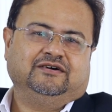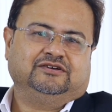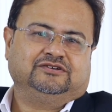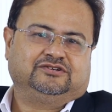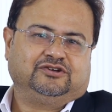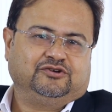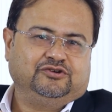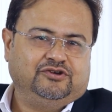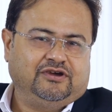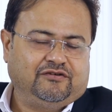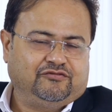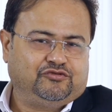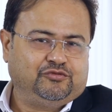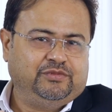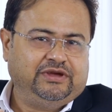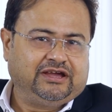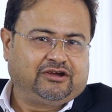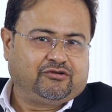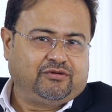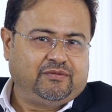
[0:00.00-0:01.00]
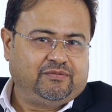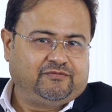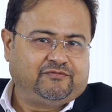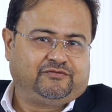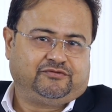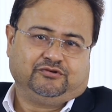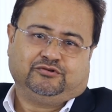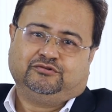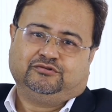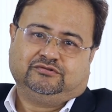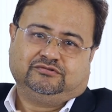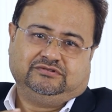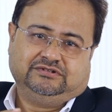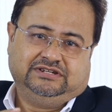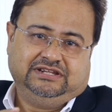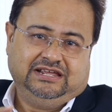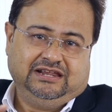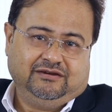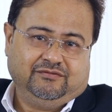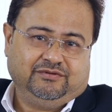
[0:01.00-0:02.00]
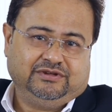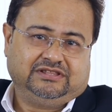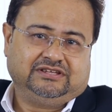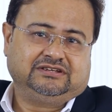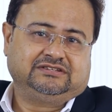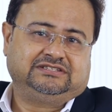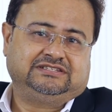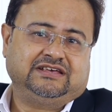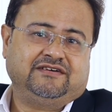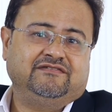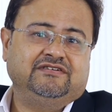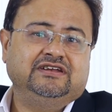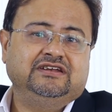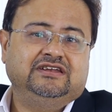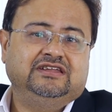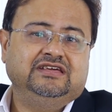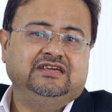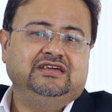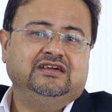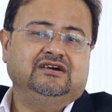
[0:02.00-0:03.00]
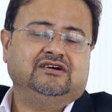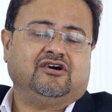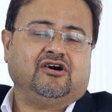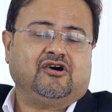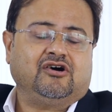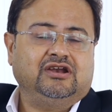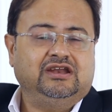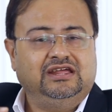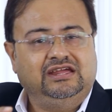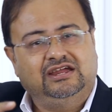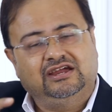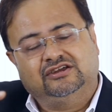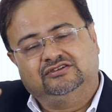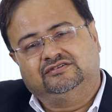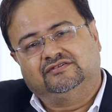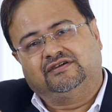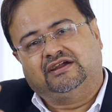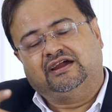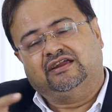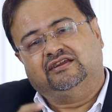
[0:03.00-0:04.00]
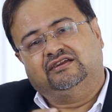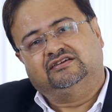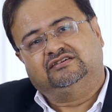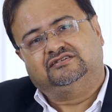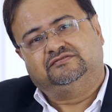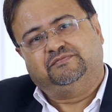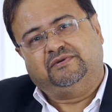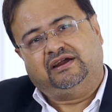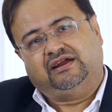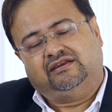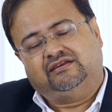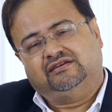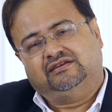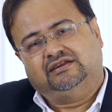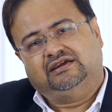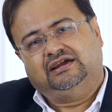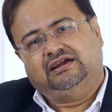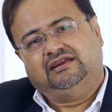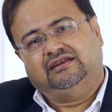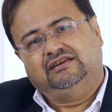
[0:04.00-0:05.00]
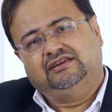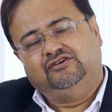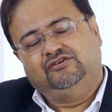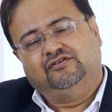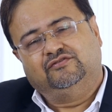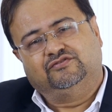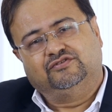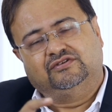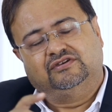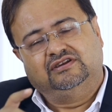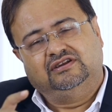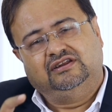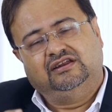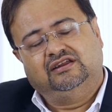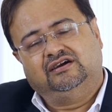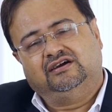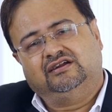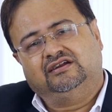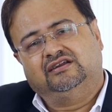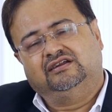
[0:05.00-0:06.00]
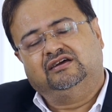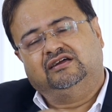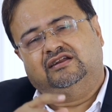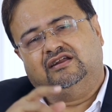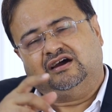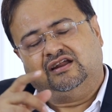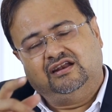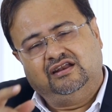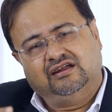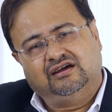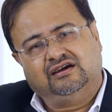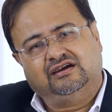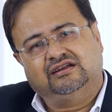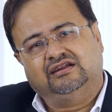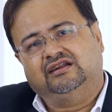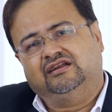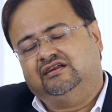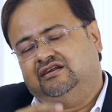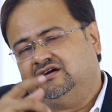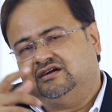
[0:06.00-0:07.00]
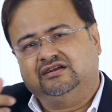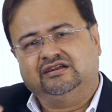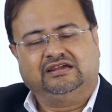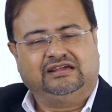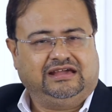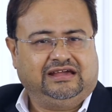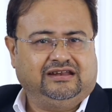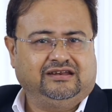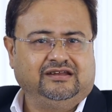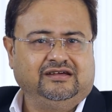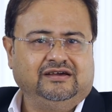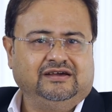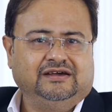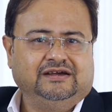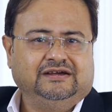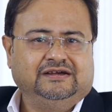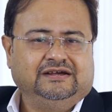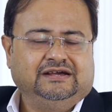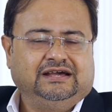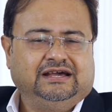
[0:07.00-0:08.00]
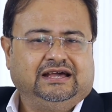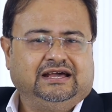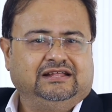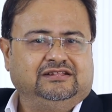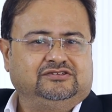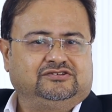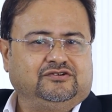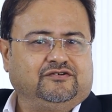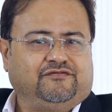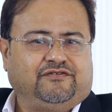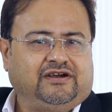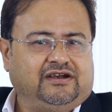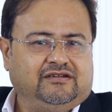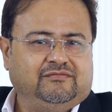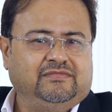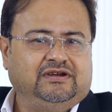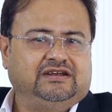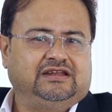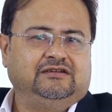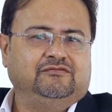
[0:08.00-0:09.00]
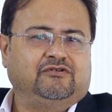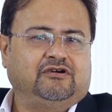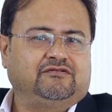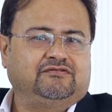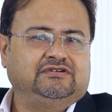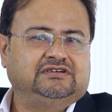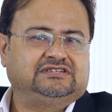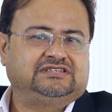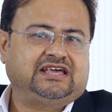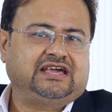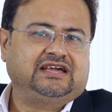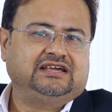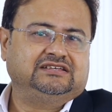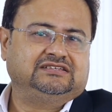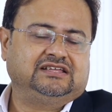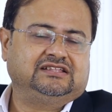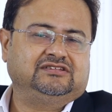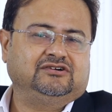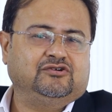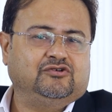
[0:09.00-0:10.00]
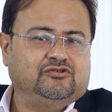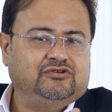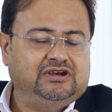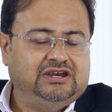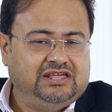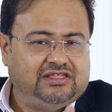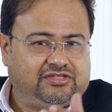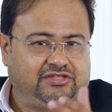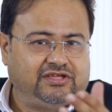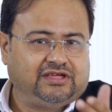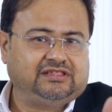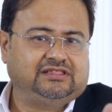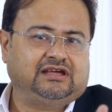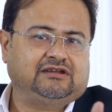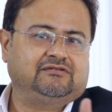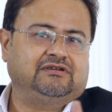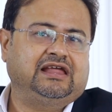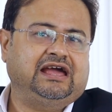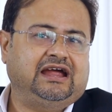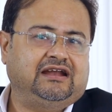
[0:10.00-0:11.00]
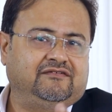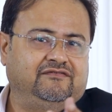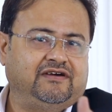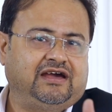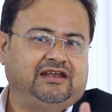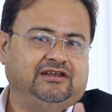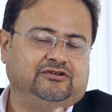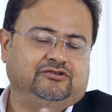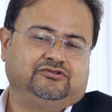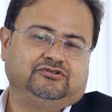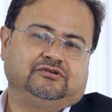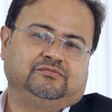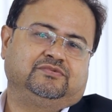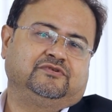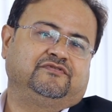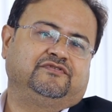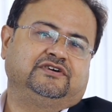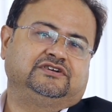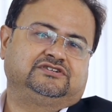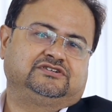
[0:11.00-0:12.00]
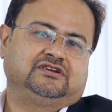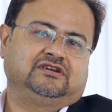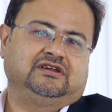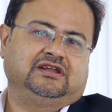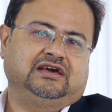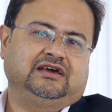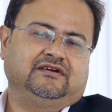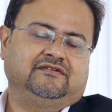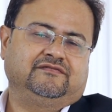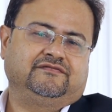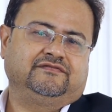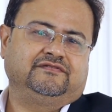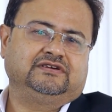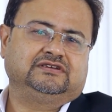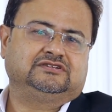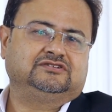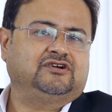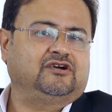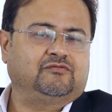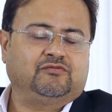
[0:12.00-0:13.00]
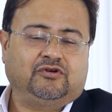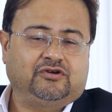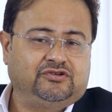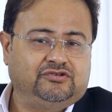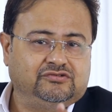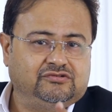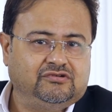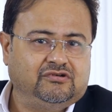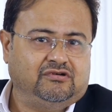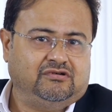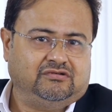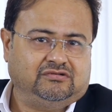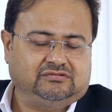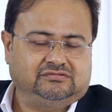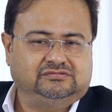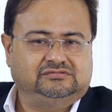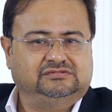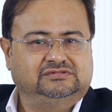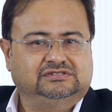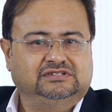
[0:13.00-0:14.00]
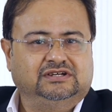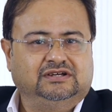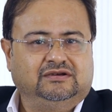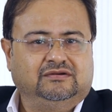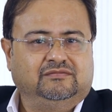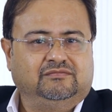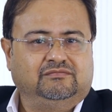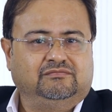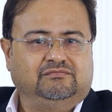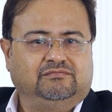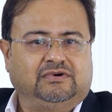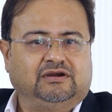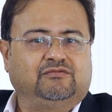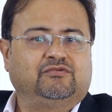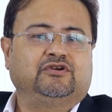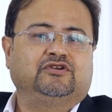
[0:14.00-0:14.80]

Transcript: So you have to be equipped to deal with a 70 odd years of career span, and you have to relearn and unlearn and learn again. And so fundamentally what we are saying is that the only thing that will add value to your professional life is not what you know, but